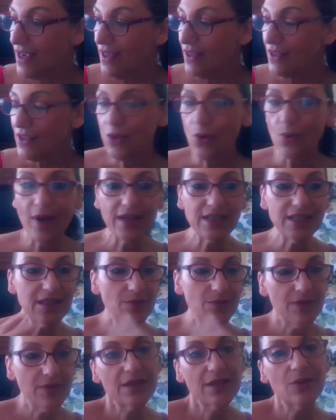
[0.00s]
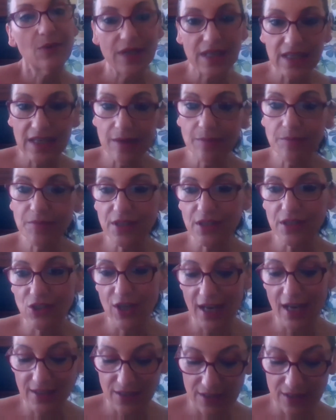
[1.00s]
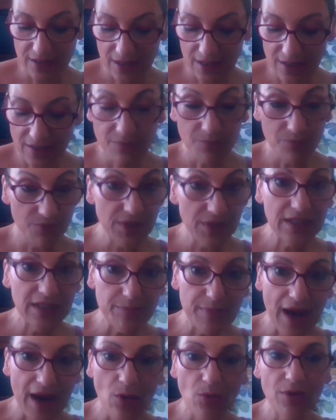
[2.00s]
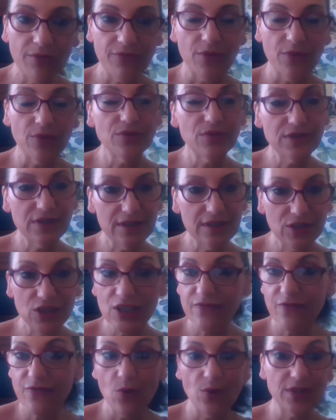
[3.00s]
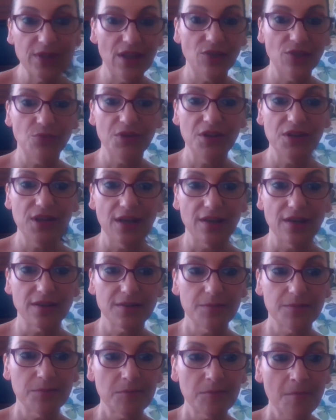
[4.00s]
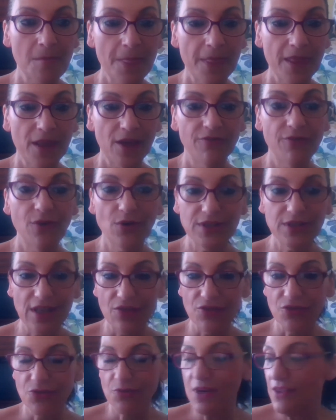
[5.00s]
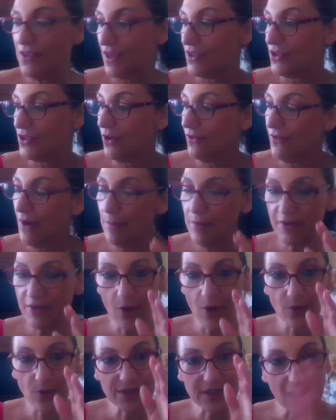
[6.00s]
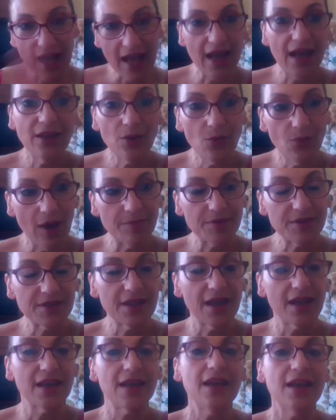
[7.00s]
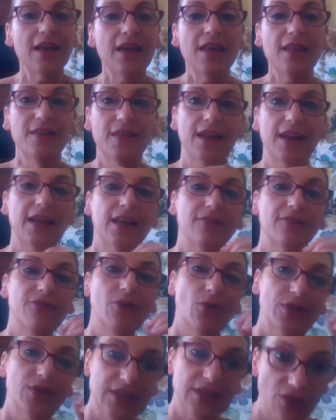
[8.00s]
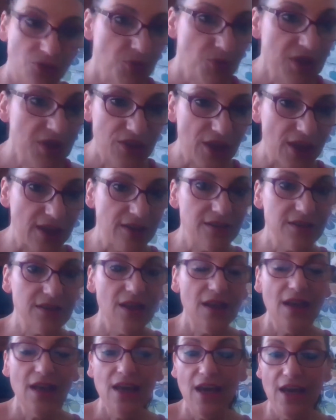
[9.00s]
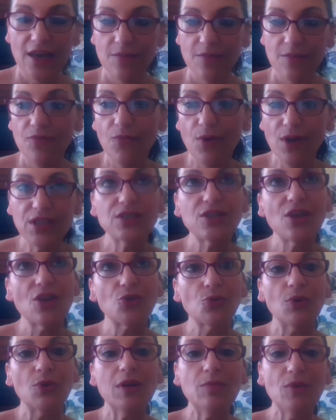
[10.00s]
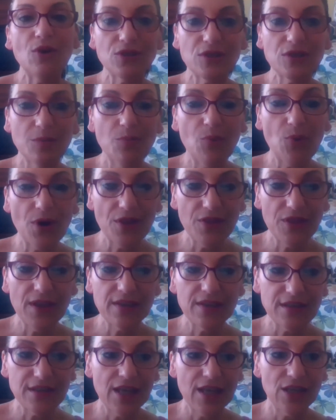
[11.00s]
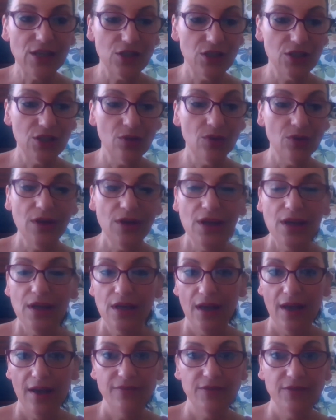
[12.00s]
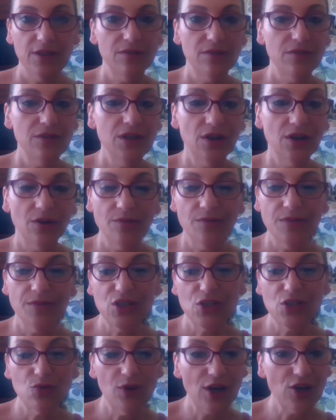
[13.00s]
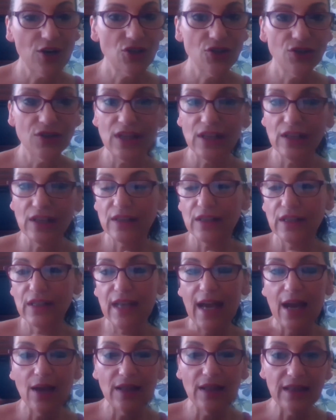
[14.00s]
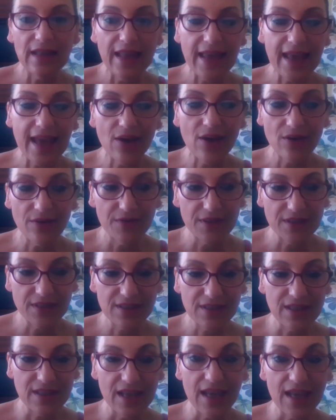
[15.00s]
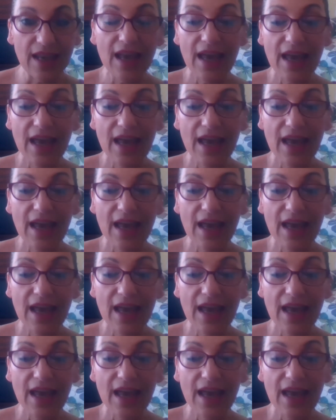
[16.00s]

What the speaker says: So I did what Kim suggests is really powerful. Just focus on 3 things. Focus on 3 things. So if I'm going to focus on the website, then I got to focus on 3 things. And what's the 3 most important things I can do? I have to, structure the layout of this thing.